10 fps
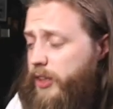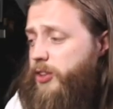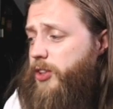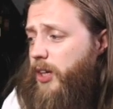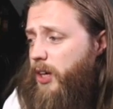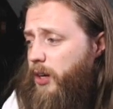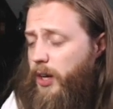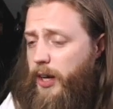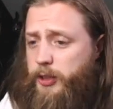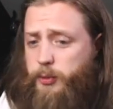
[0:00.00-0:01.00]
And you'll see
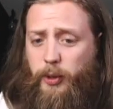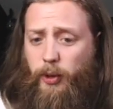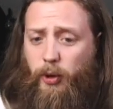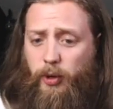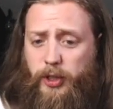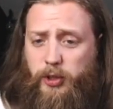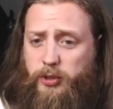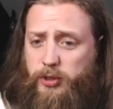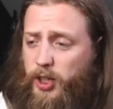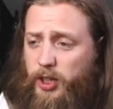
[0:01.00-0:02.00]
as we go along, it
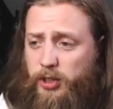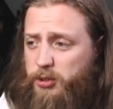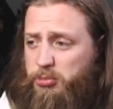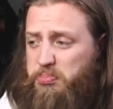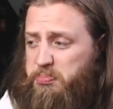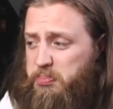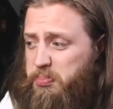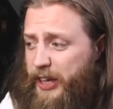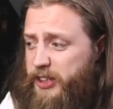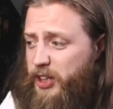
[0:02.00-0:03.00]
can do
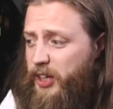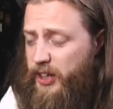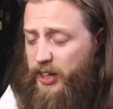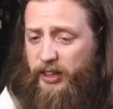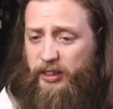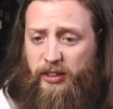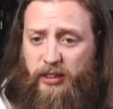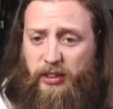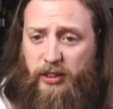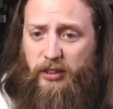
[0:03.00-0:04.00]
basically
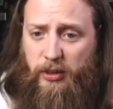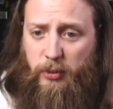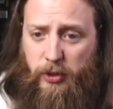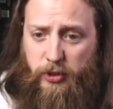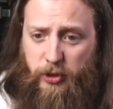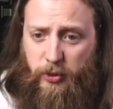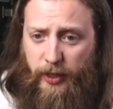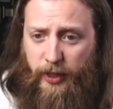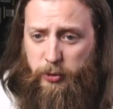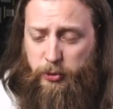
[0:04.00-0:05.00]
anything you want
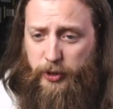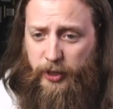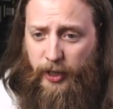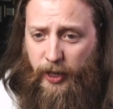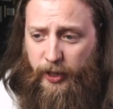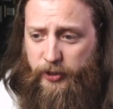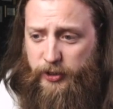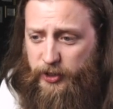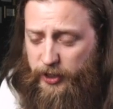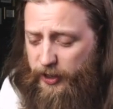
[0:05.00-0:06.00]
to. I was reading an
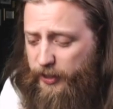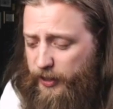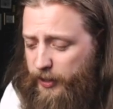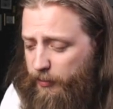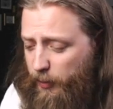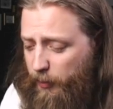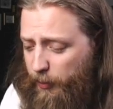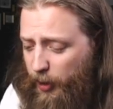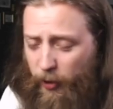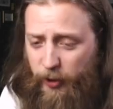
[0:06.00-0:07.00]
article today about
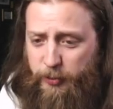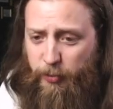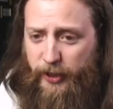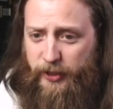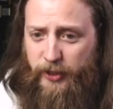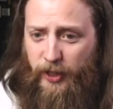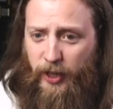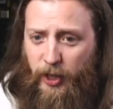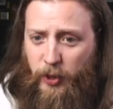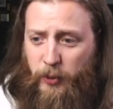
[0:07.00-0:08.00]
one of my colleagues, Brendan,
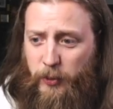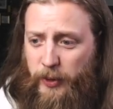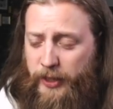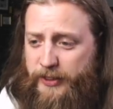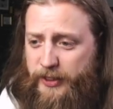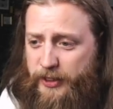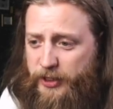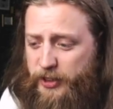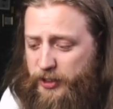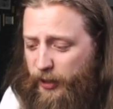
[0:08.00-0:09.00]
who has
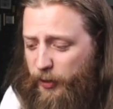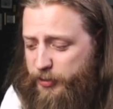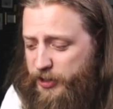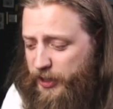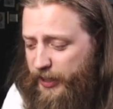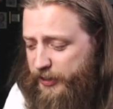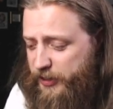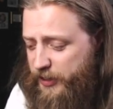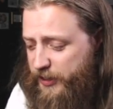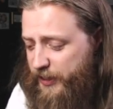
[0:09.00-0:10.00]
actually set up
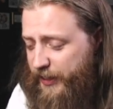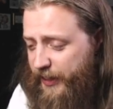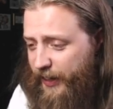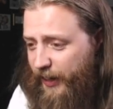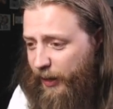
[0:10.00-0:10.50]
CI/CD